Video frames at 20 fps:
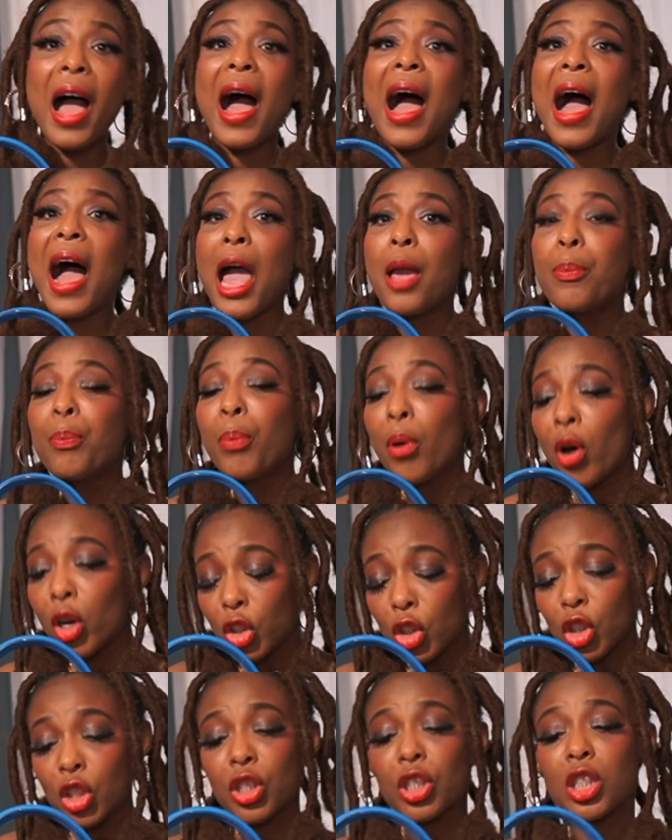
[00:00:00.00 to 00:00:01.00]
I
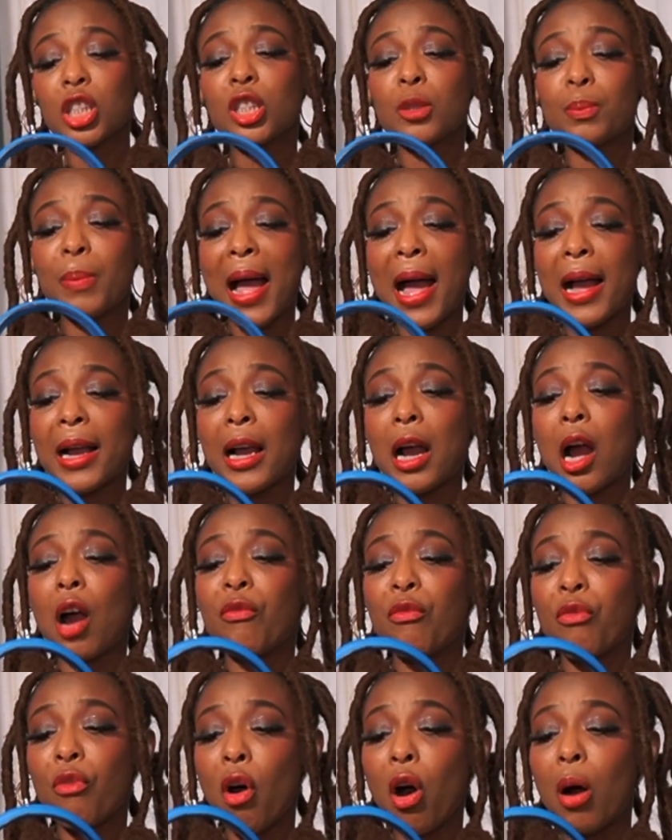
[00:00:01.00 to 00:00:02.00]
purchased this bag
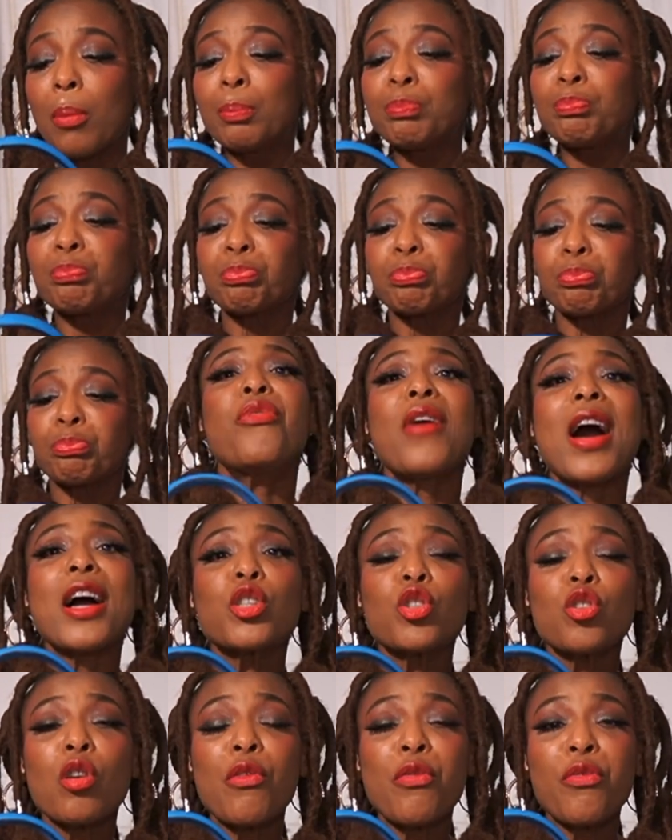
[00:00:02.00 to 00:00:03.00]
from
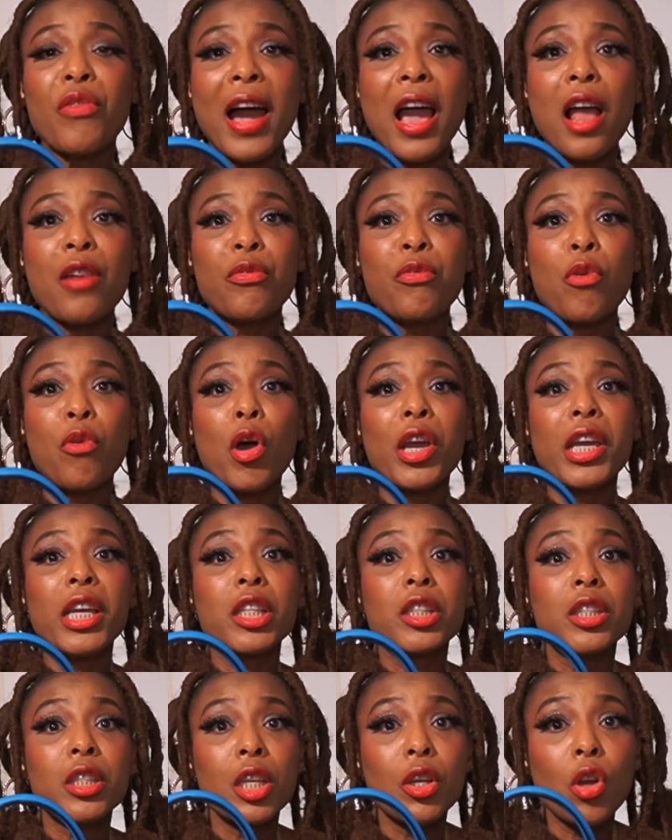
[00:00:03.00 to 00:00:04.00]
Fashion File for
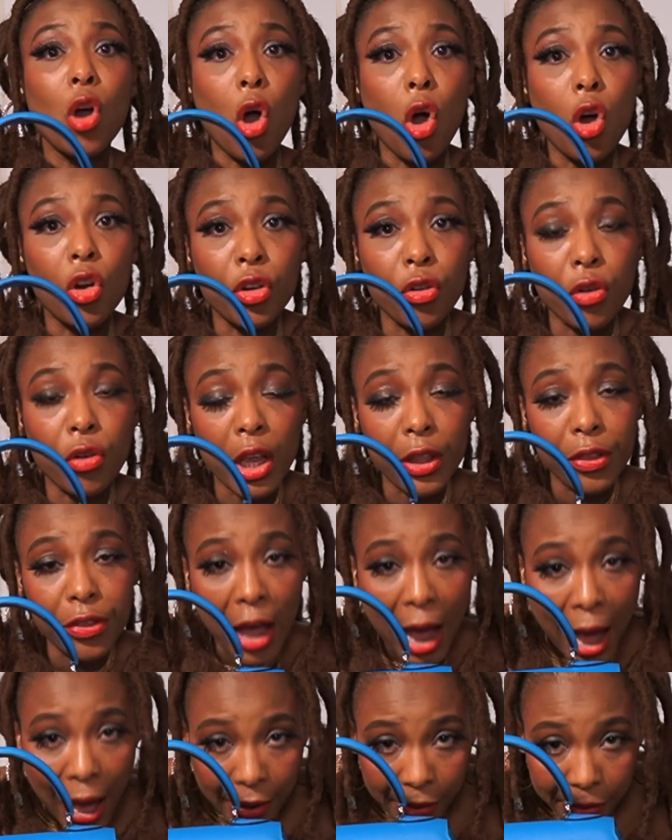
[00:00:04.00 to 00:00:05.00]

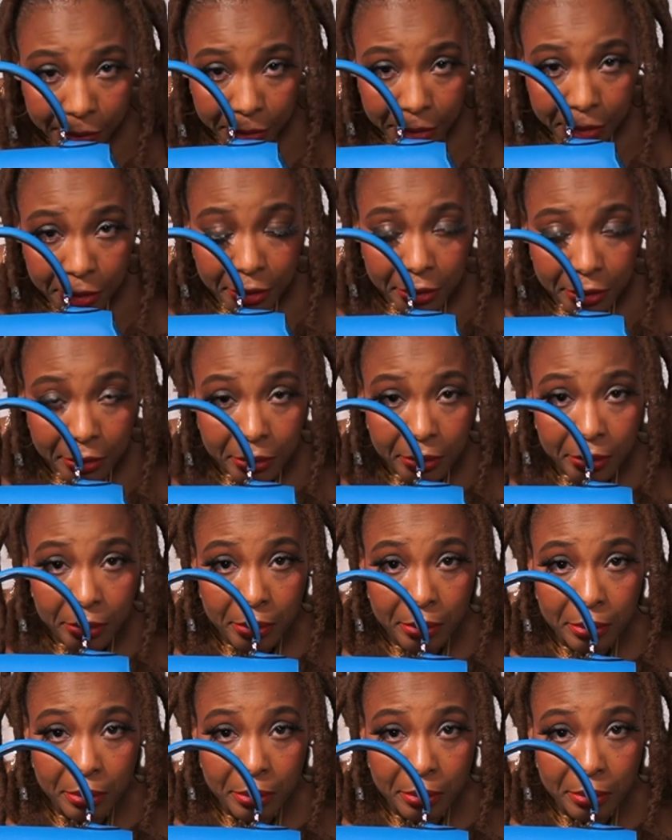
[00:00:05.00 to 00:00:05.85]
$1,800.